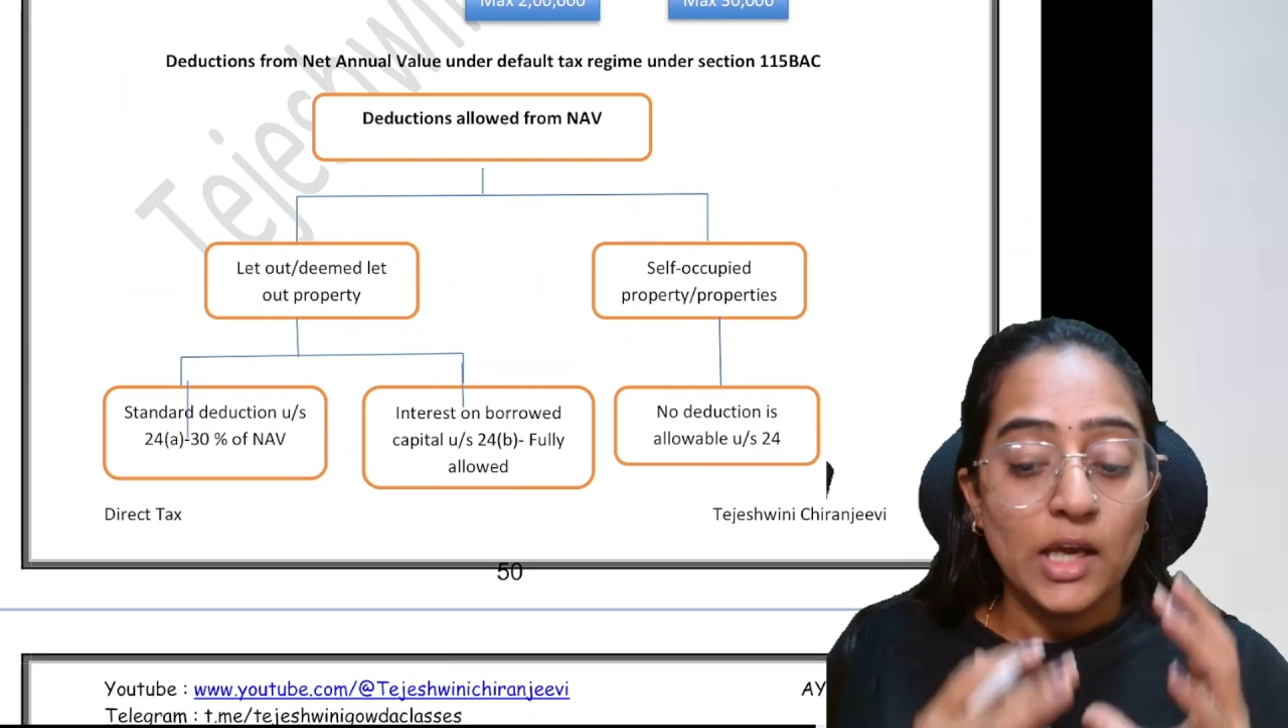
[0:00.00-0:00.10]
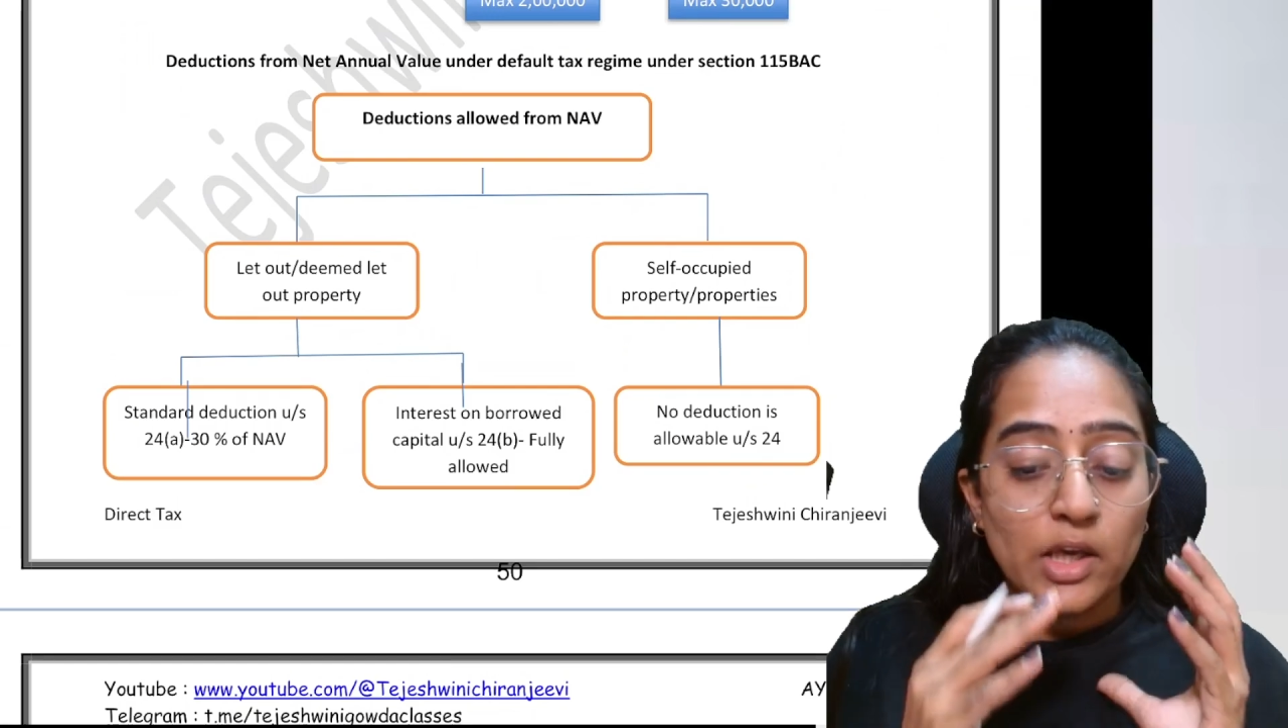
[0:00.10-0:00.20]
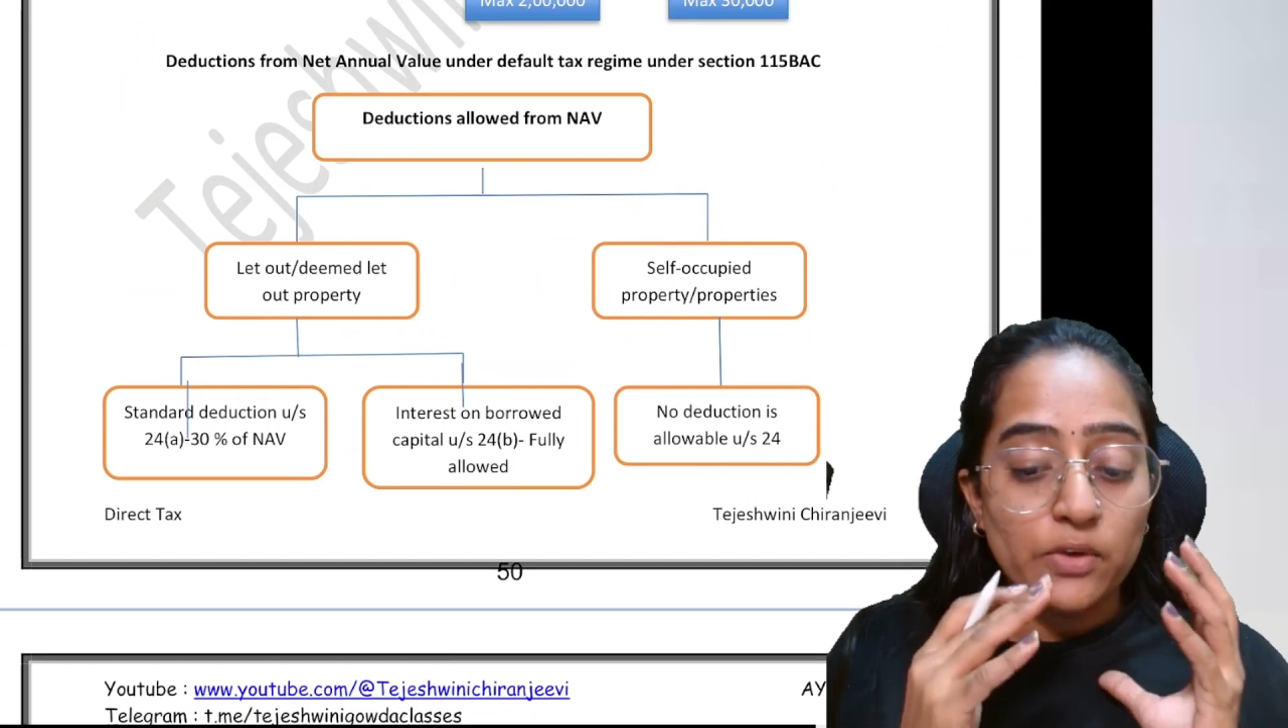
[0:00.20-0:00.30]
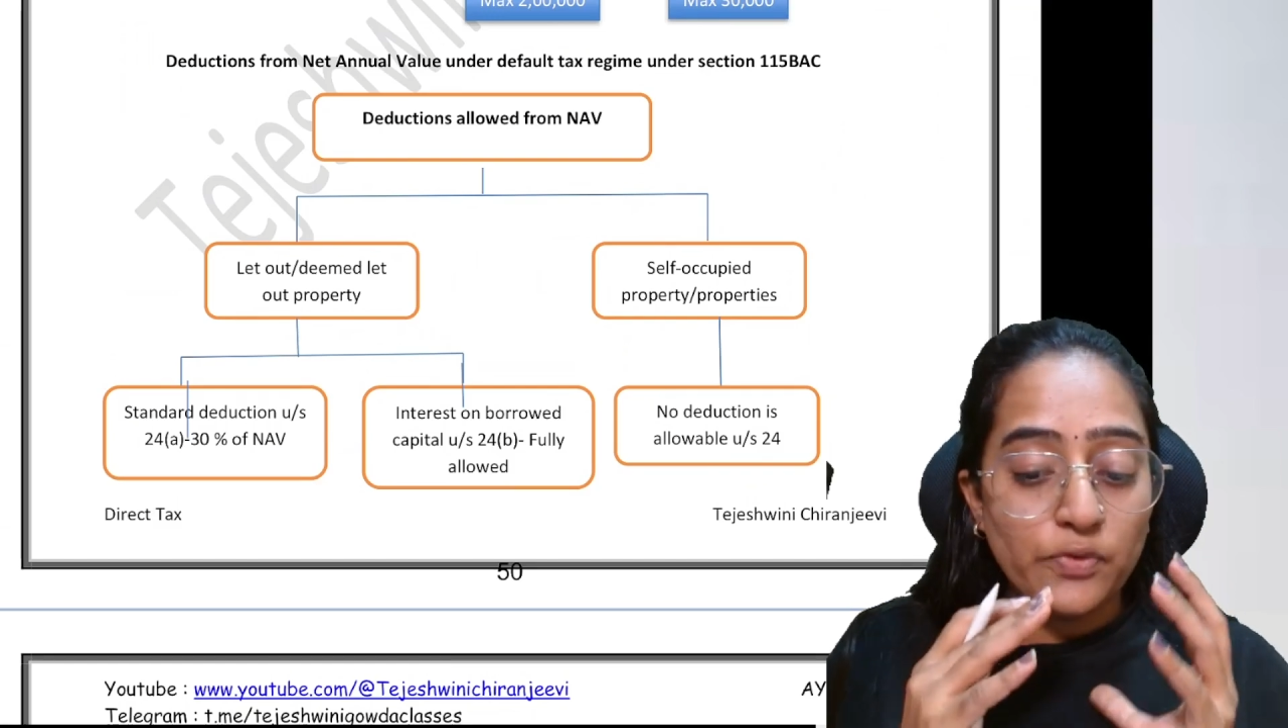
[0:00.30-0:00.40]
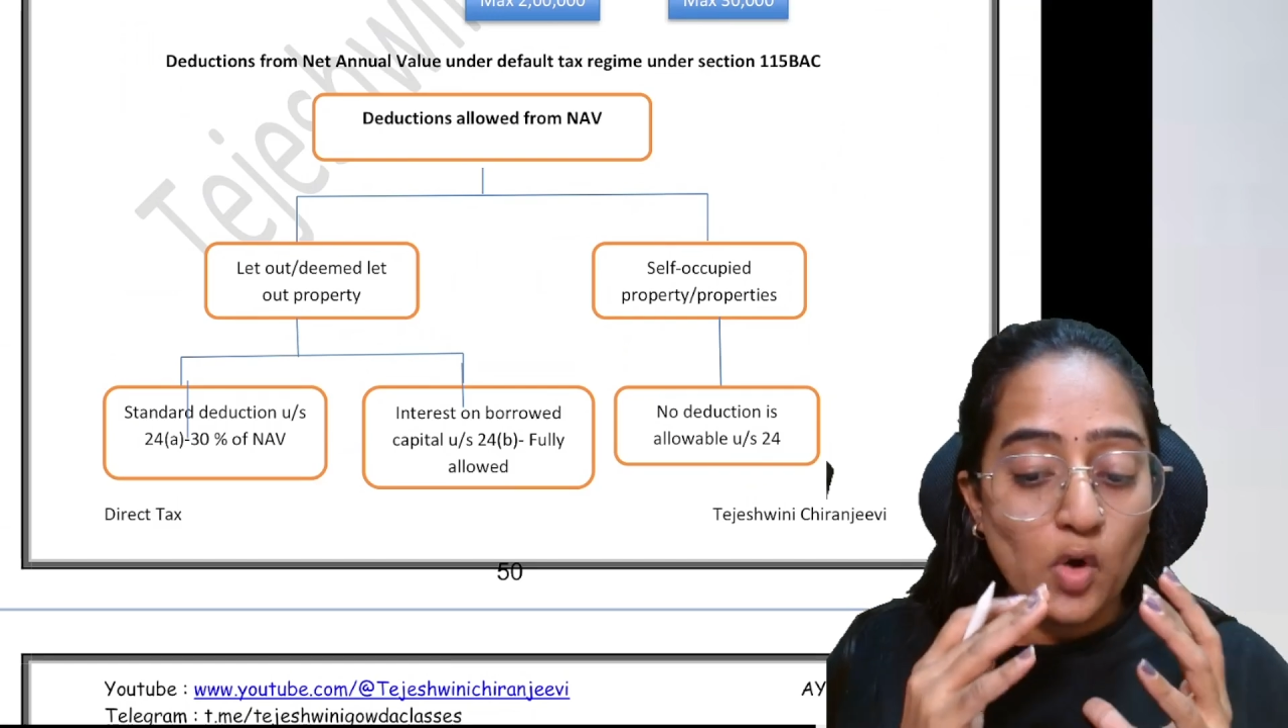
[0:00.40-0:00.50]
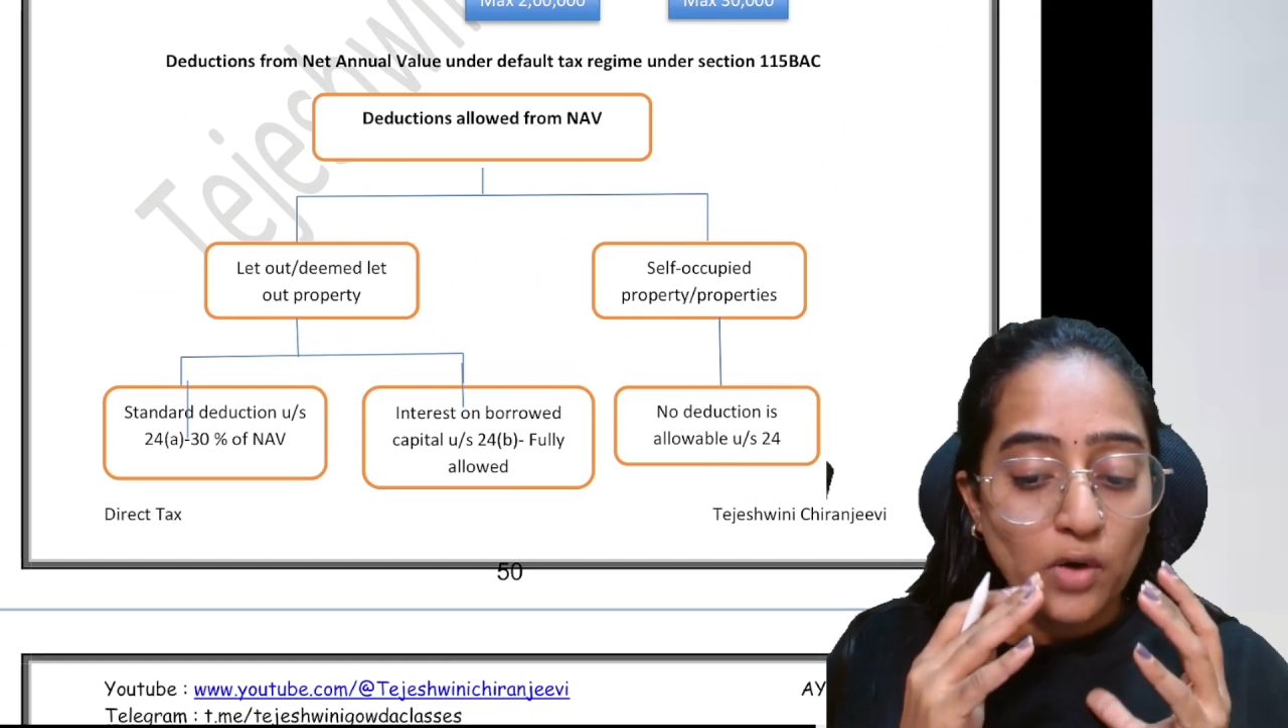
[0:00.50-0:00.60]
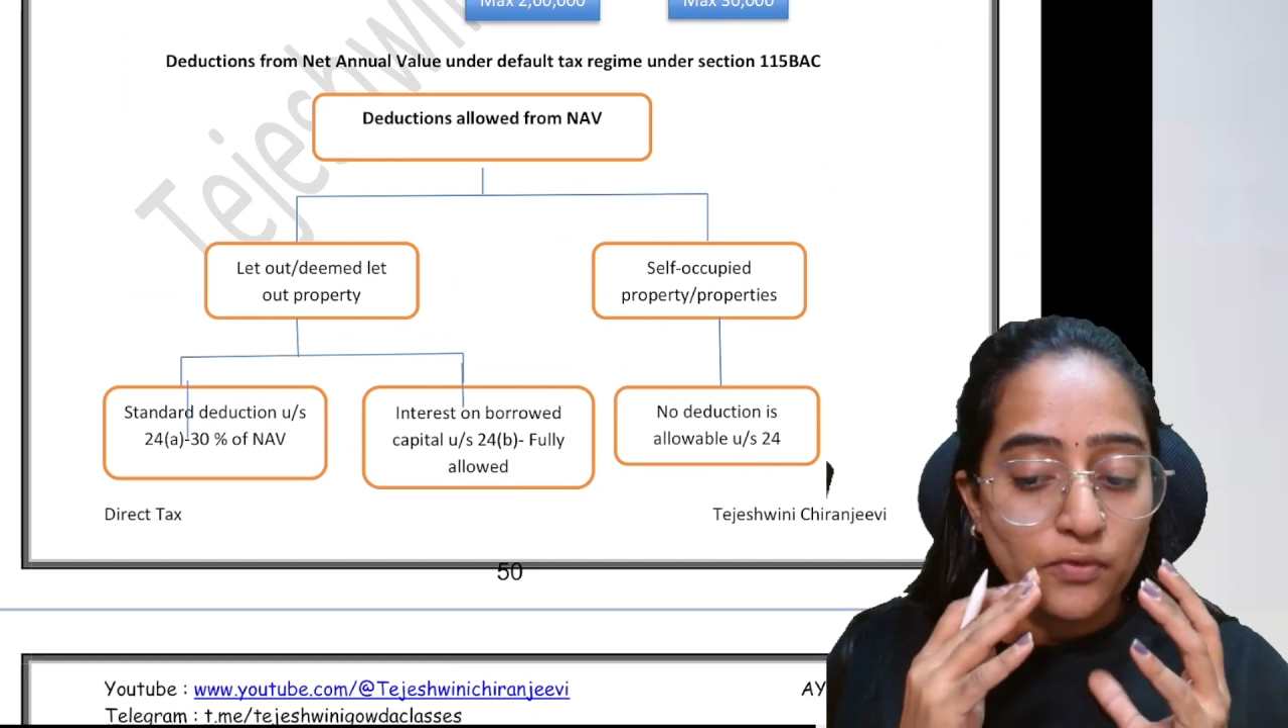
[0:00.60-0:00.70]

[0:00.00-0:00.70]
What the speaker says: if you are